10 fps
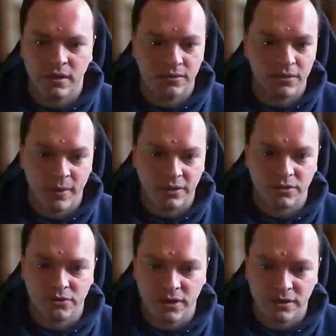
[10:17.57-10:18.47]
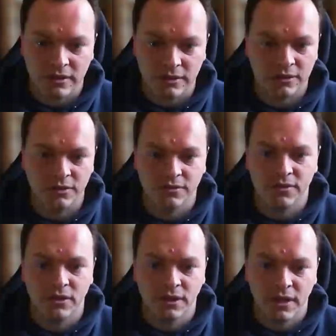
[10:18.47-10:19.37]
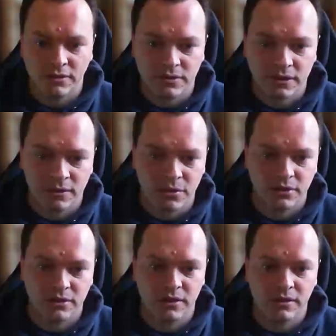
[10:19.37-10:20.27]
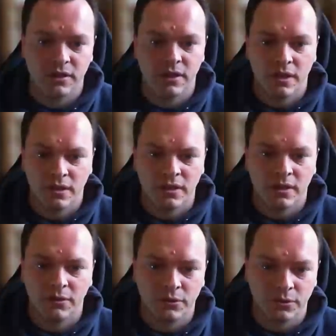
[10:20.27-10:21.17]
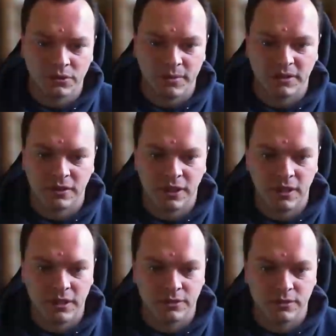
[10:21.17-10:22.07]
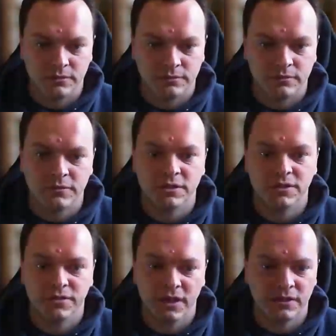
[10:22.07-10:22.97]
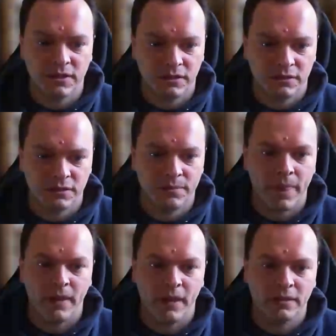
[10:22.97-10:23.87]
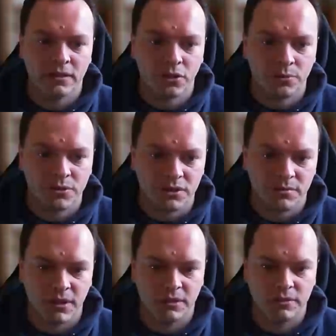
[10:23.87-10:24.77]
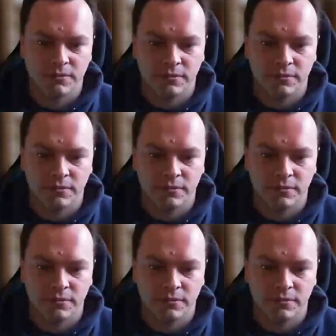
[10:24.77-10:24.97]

If your mouse strays a little too far outside the boxes, they will automatically close. To fix this, head to the Options menu,